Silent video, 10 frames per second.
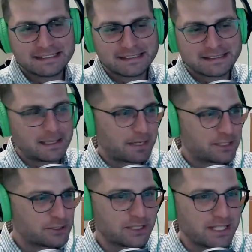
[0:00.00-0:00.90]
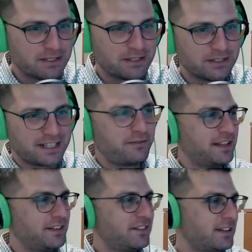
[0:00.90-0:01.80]
so I'm not sure they'll take
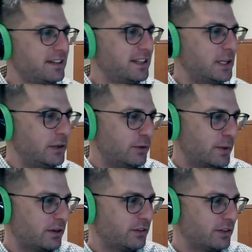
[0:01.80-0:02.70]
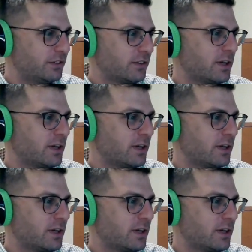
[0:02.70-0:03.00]
offense to knowing who's a winner, who's a loser.